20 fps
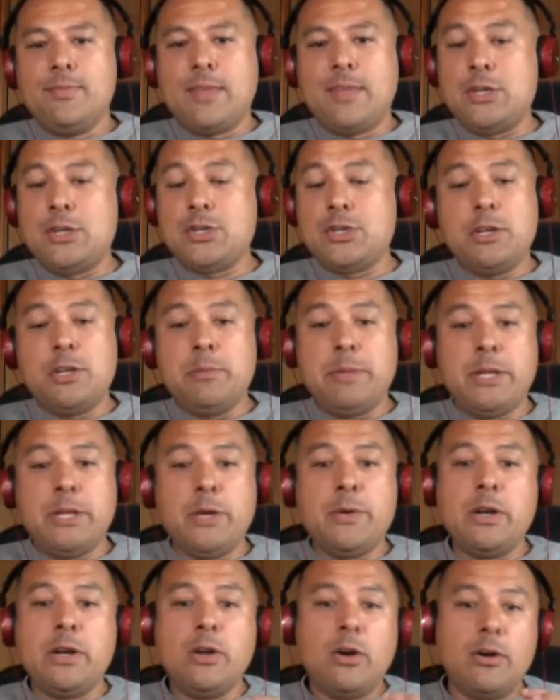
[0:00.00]
They shouldn't be
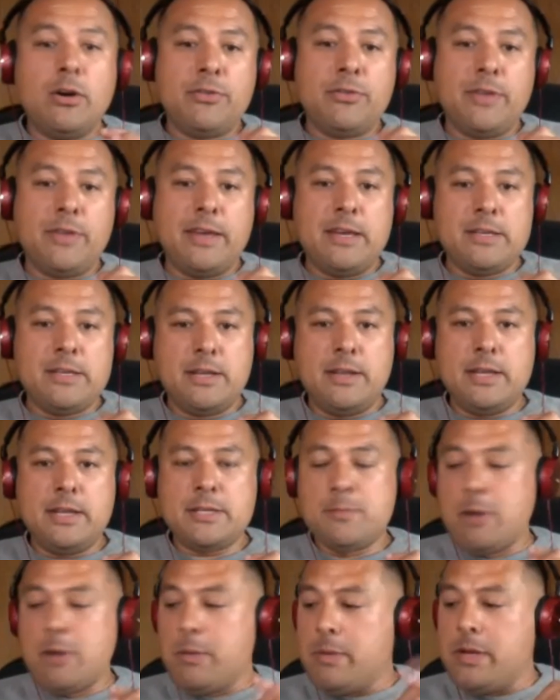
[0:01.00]
doing a lot of things. And
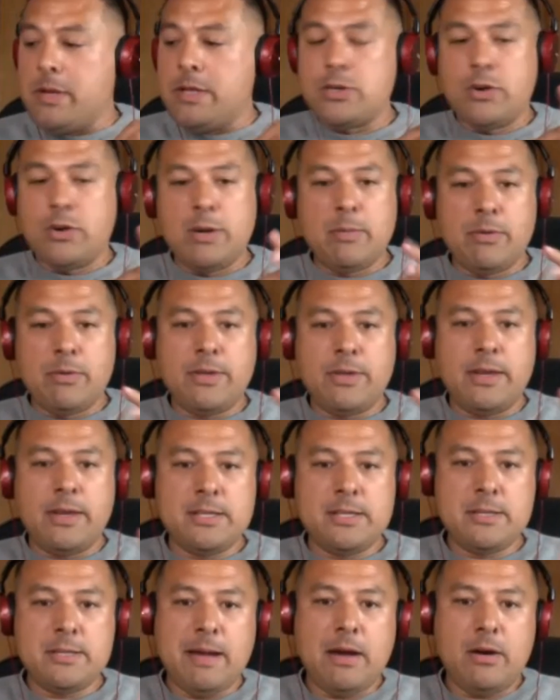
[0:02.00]
this moment in time, I think,
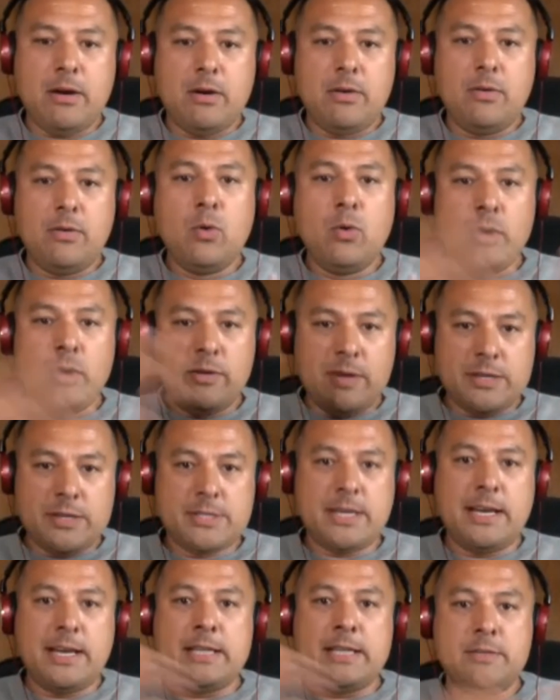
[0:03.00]
is about all of us
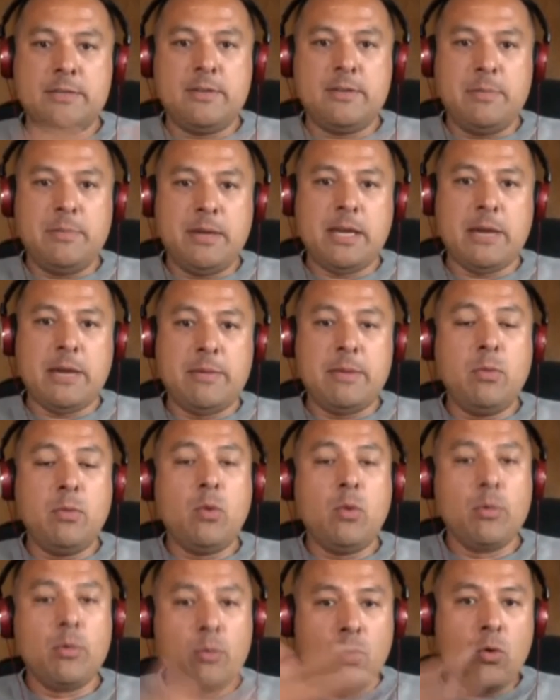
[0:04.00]
collectively becoming
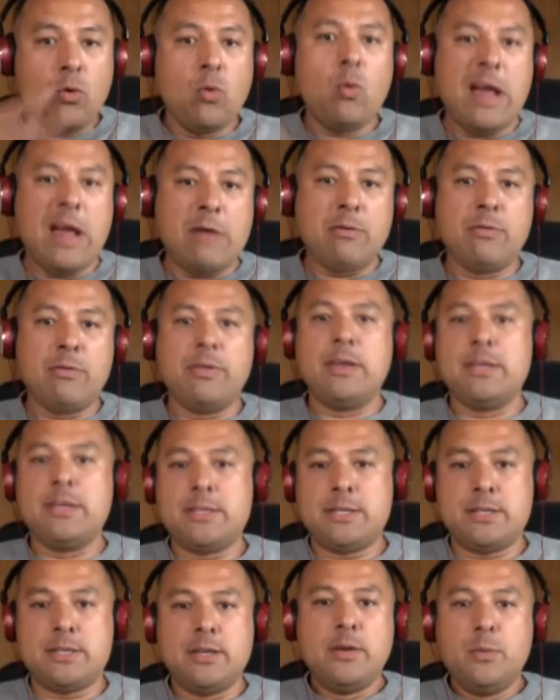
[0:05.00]
more and more aware of
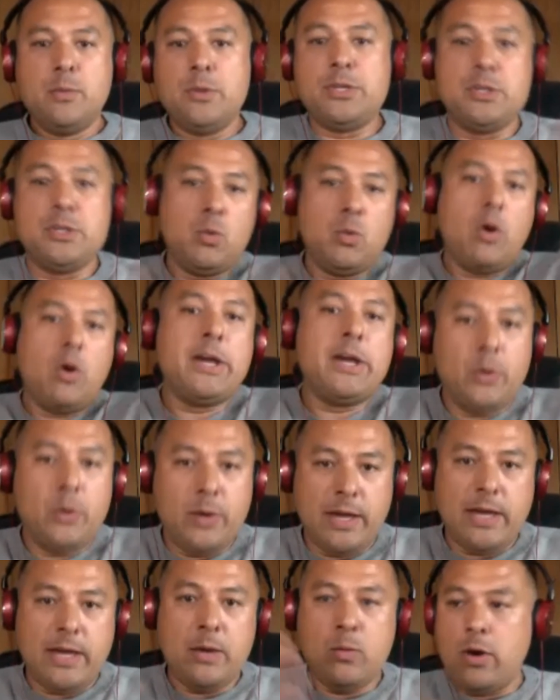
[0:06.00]
this, which is why you're
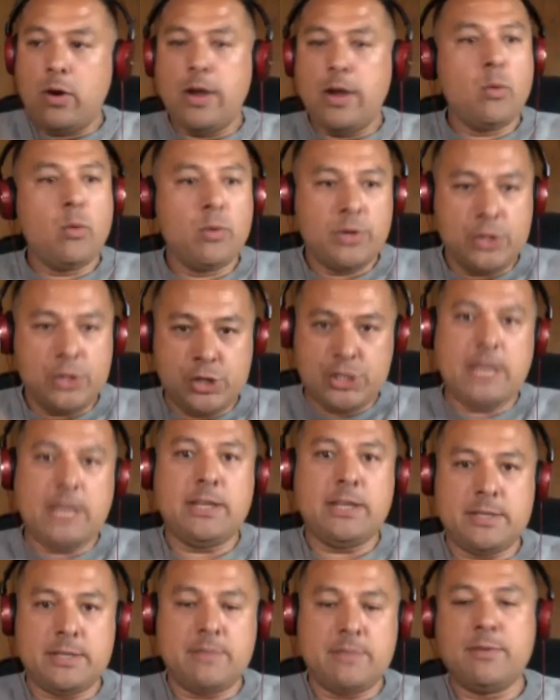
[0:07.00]
here, why I want to share
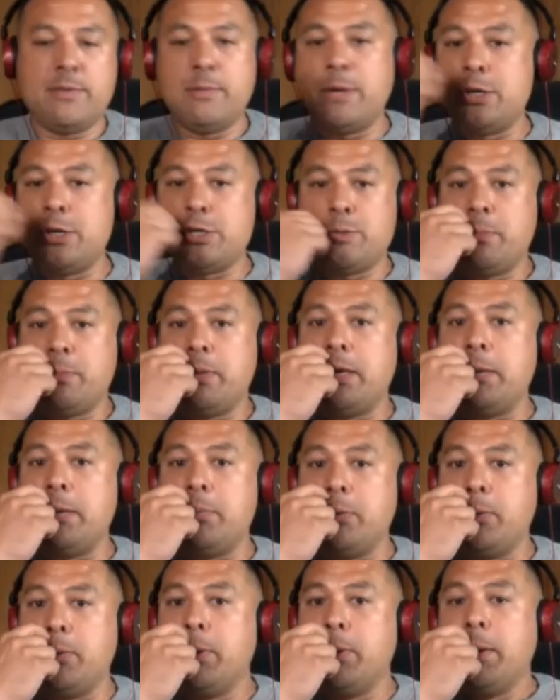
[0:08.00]
this information with
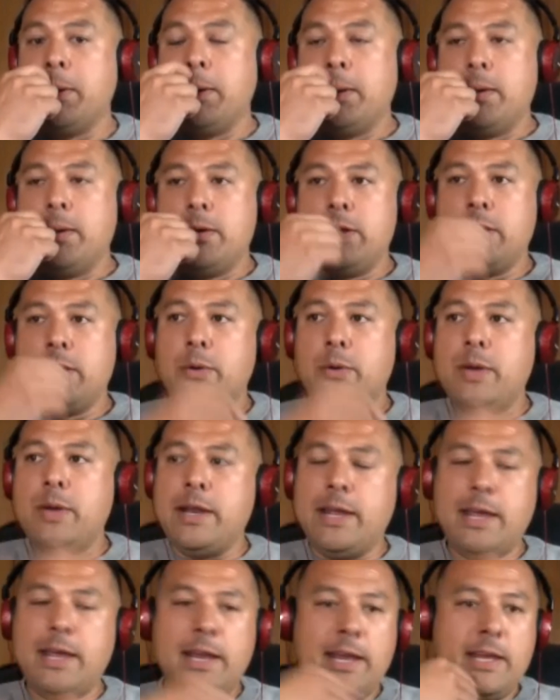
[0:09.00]
people. And
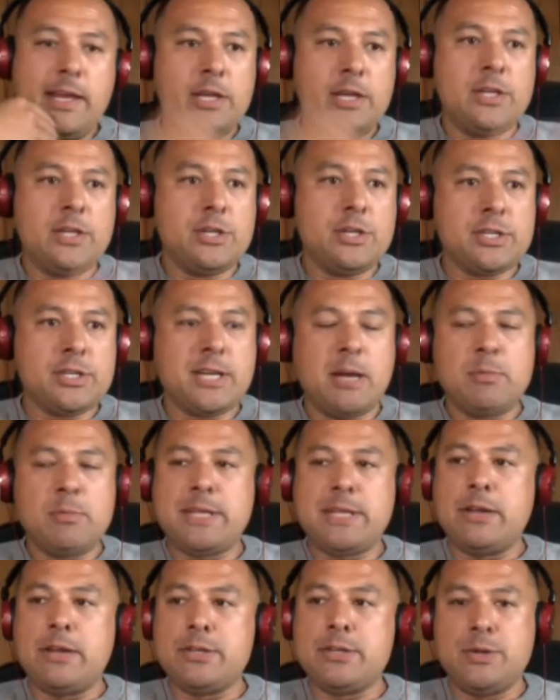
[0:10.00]
it just comes
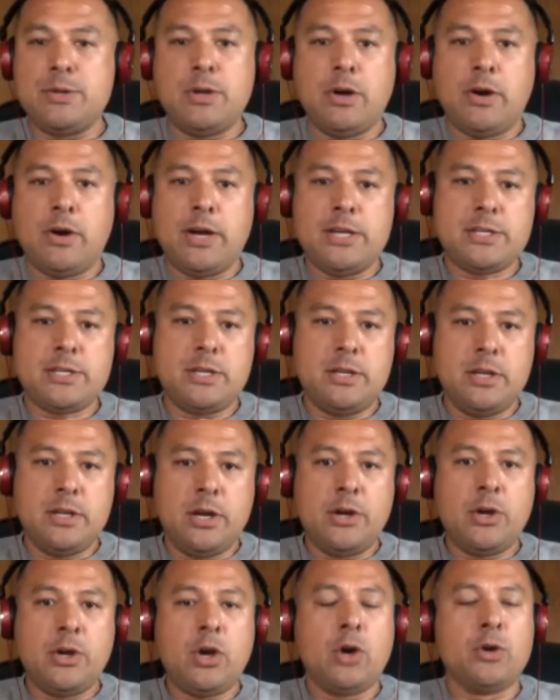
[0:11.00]
down to, guys,
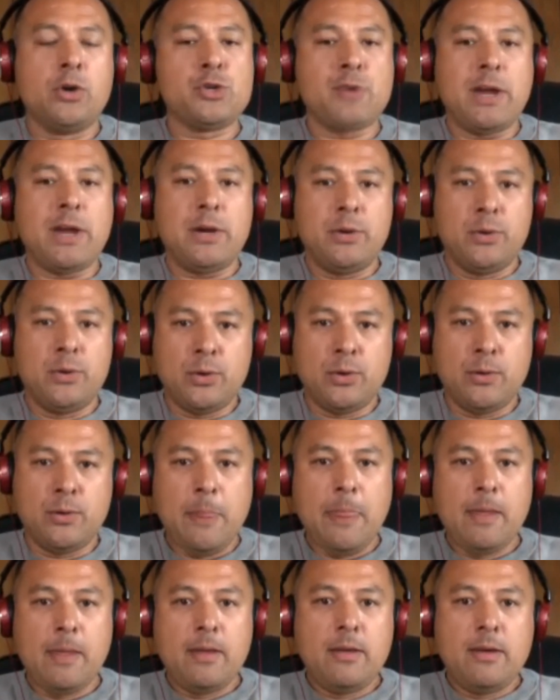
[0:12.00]
learn contract law
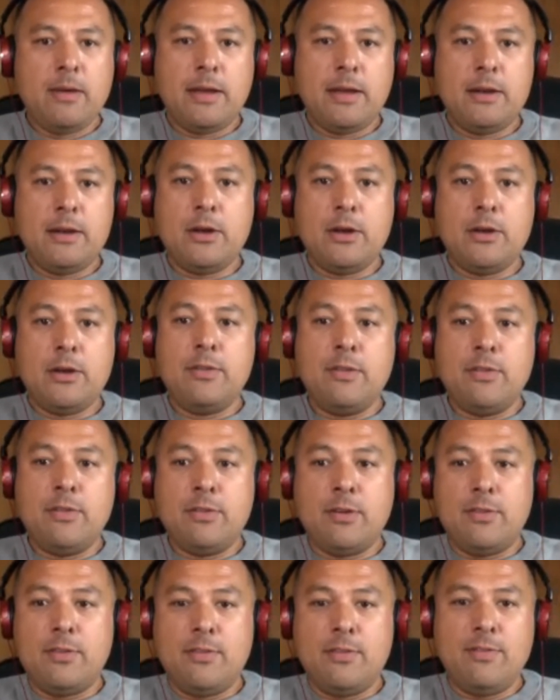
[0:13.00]
and learn
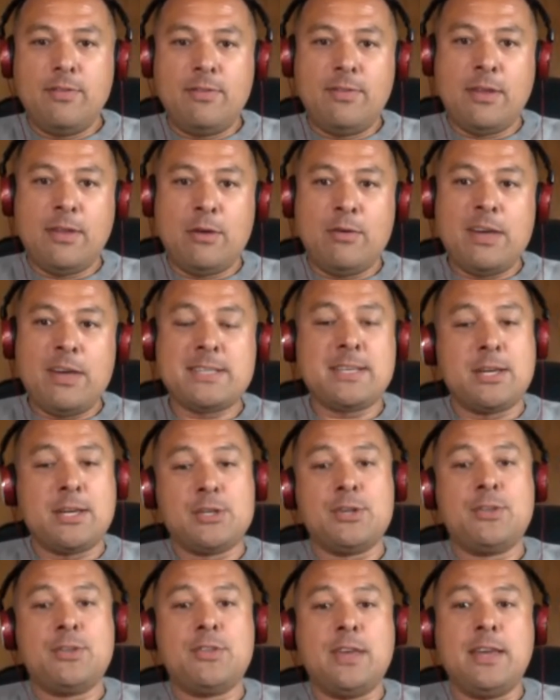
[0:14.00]
that there is
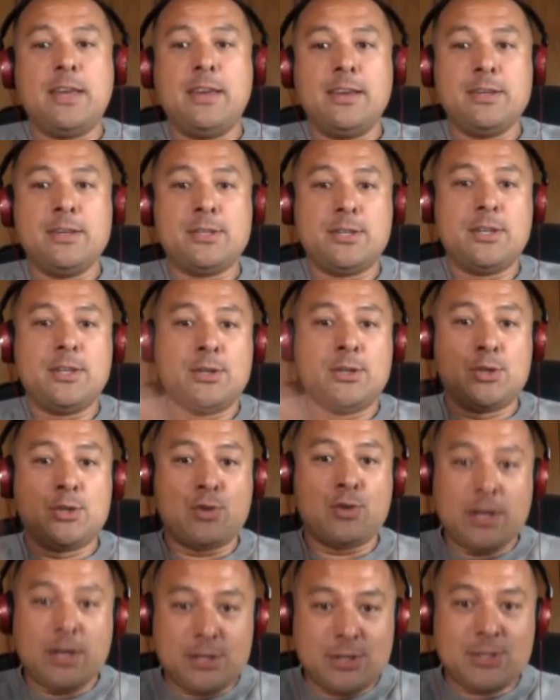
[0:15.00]
such a thing as
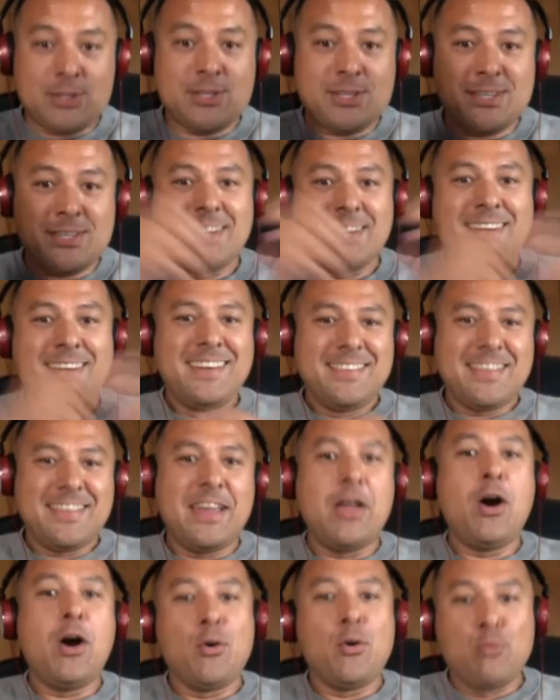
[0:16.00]
trusts.
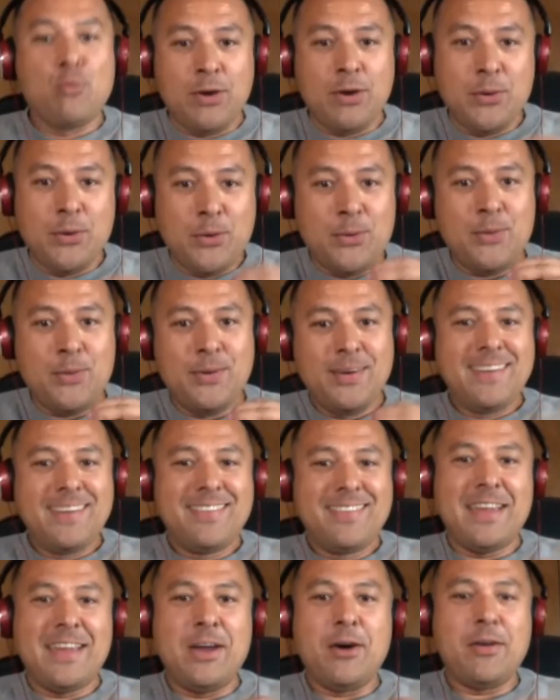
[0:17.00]
They are real.
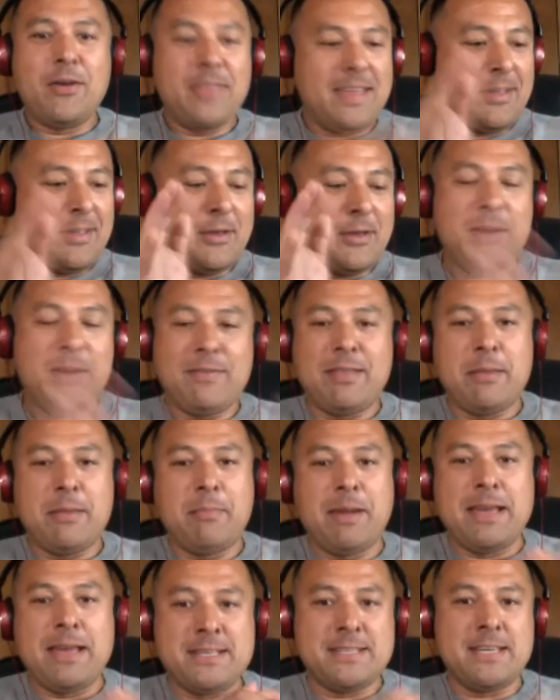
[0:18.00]
They do have their
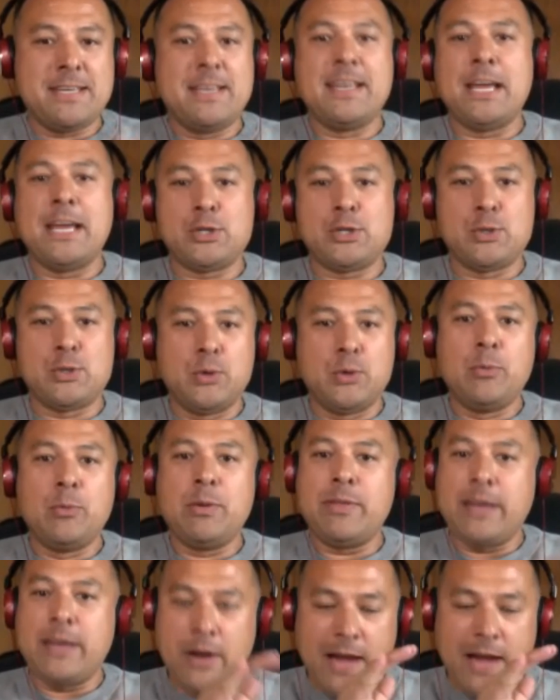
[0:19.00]
basis in natural law,
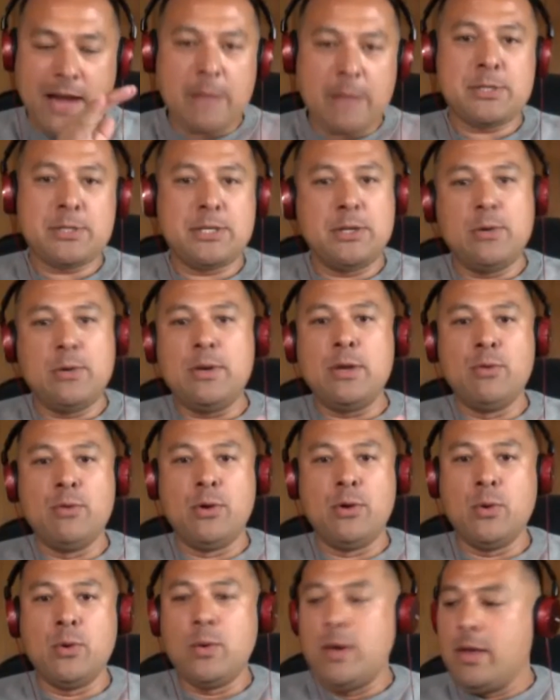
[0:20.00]
but they are absolutely
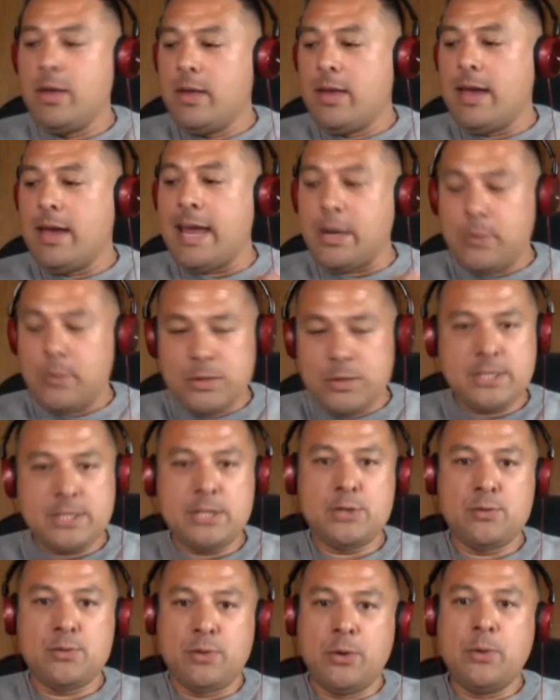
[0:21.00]
real. Equity
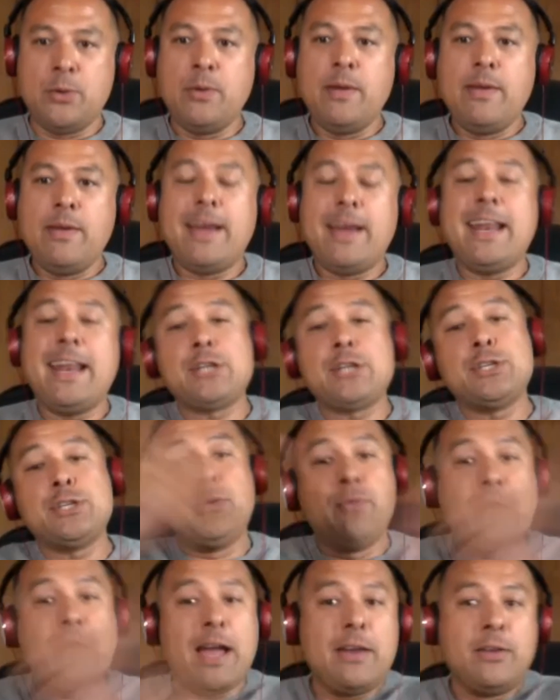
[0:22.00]
is real. And actually,
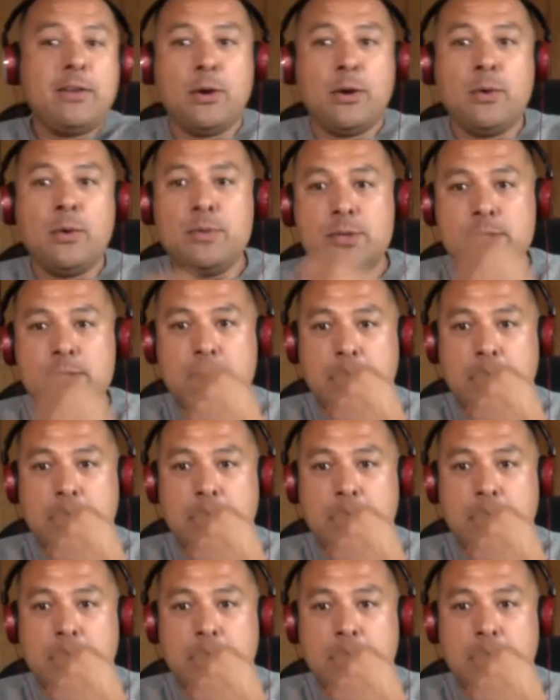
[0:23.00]
on that note,